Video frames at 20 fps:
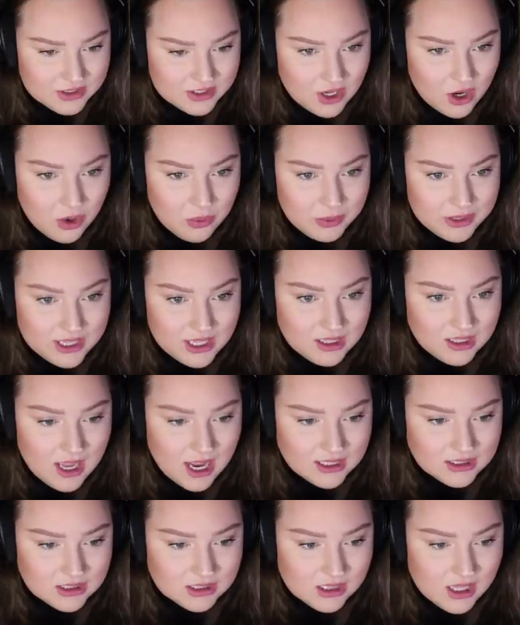So we
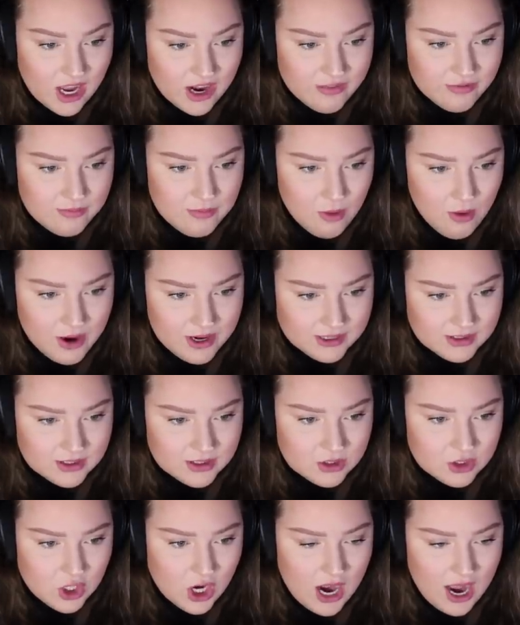collect life
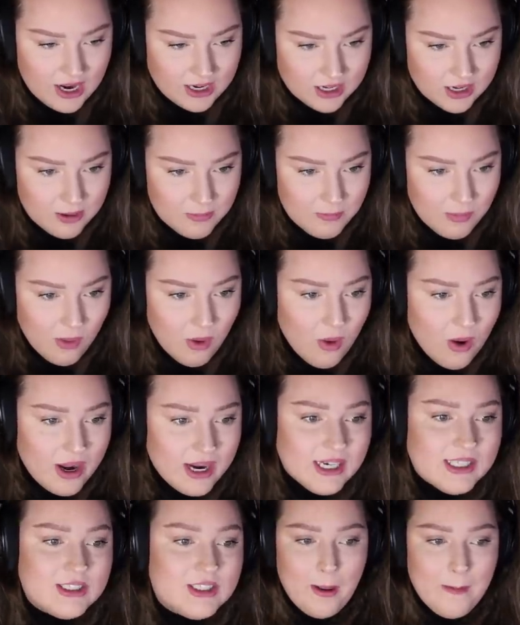points, tracking
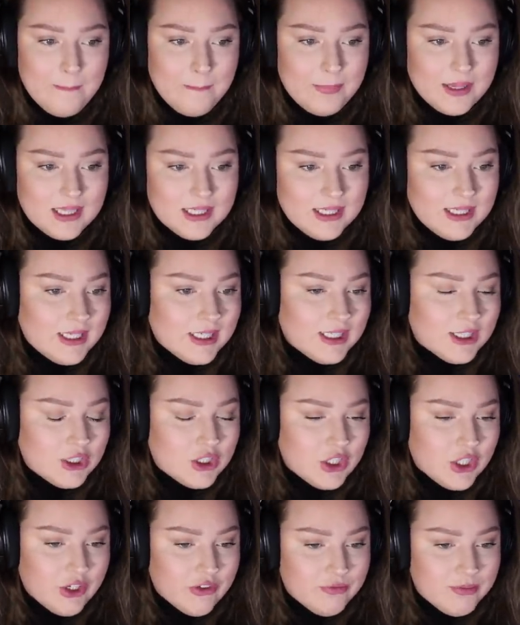points, completed
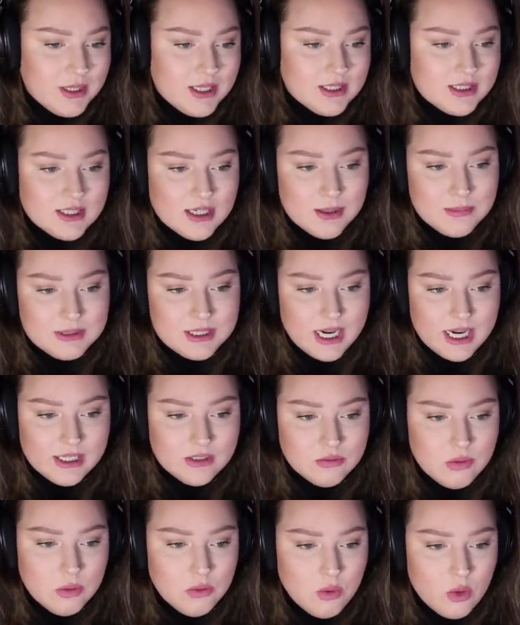achievements, and
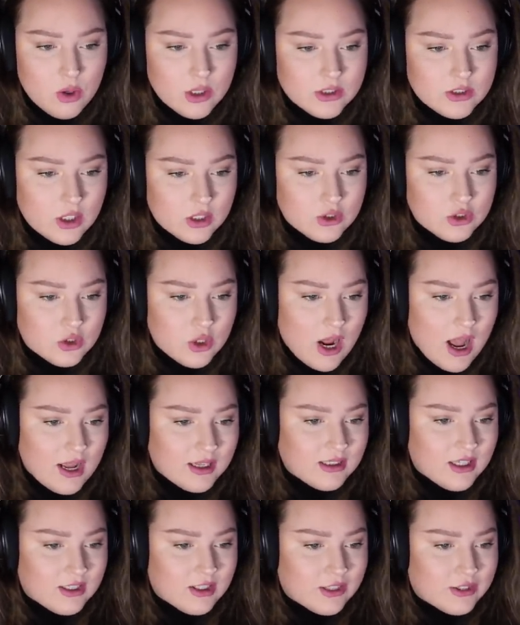obtained rewards are
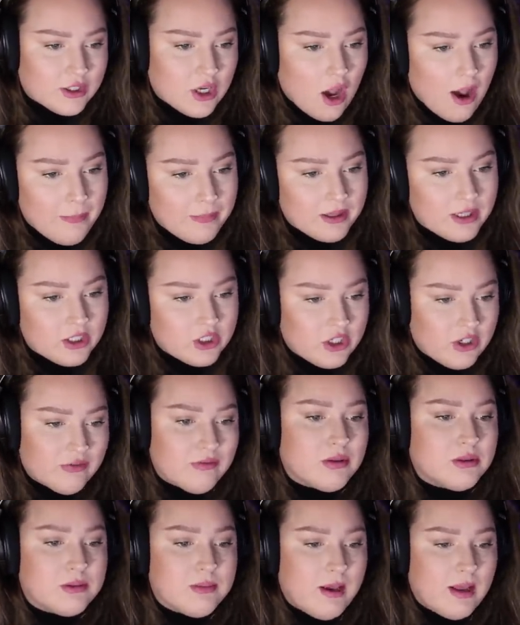tracked at the top of the
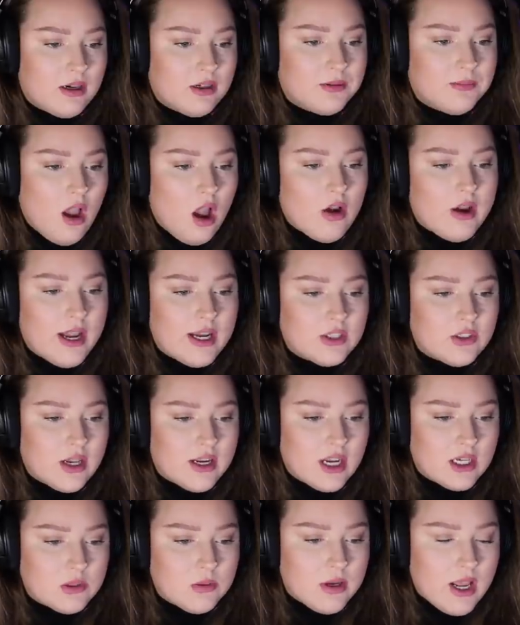achievements panel. Okay, so I
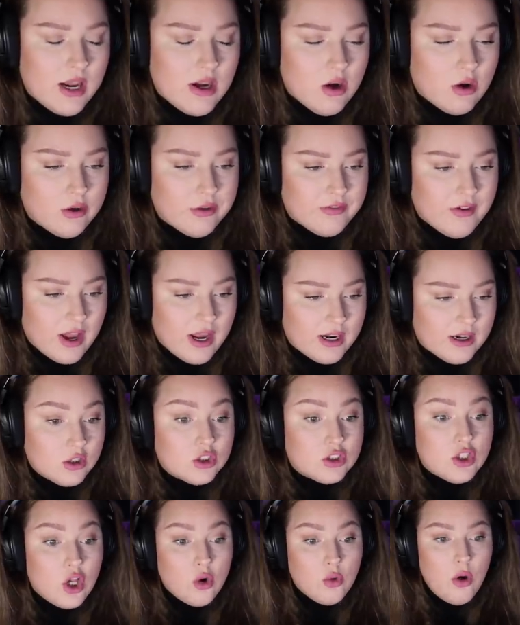guess we'll get notified.
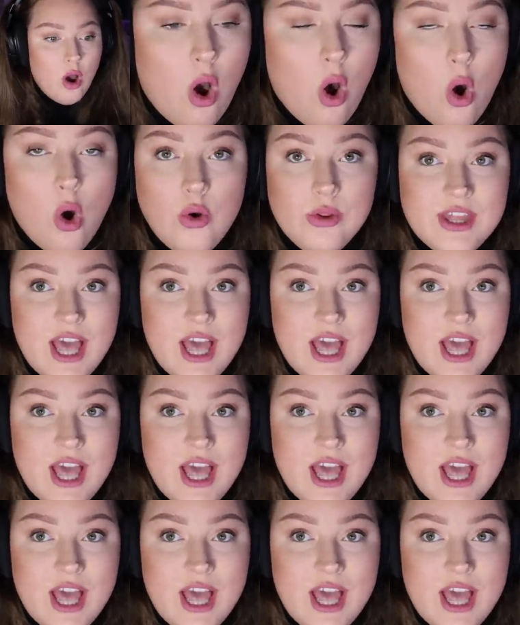So, oh,